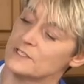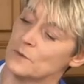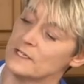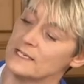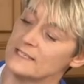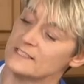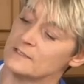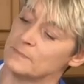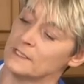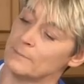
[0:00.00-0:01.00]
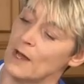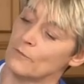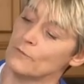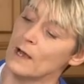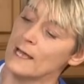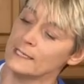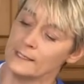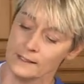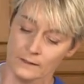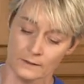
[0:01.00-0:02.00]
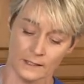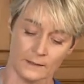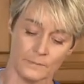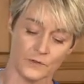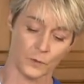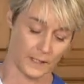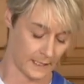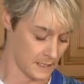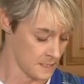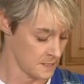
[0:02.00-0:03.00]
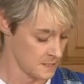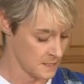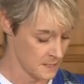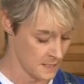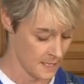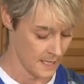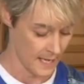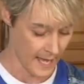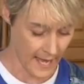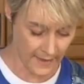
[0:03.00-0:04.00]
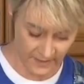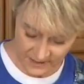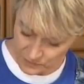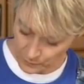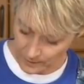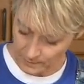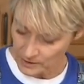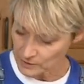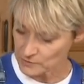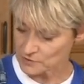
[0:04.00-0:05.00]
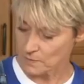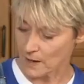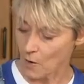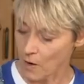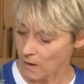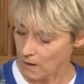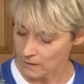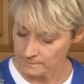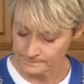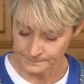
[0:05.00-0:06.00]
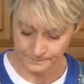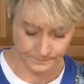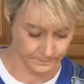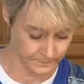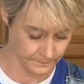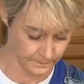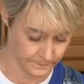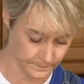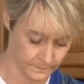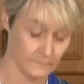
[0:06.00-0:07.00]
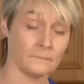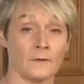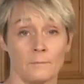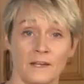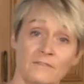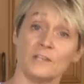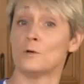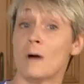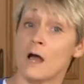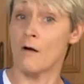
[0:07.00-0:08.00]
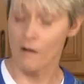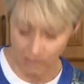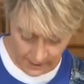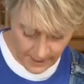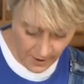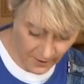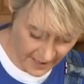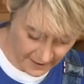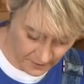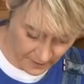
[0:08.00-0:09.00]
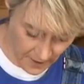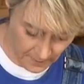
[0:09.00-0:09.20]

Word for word: So it needs to be about right here in between. And this is where I'm going to use my awl. I'm giving you my awl. Okay, here we go.